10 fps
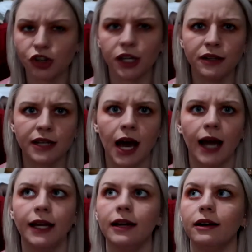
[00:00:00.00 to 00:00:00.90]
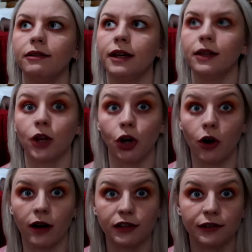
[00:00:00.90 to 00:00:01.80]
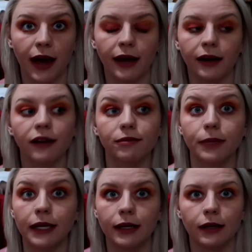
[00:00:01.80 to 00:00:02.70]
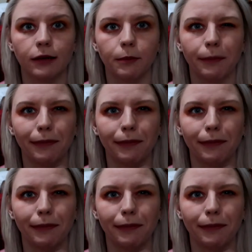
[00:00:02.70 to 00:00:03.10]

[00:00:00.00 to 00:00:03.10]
She's kind of in the crossfire of being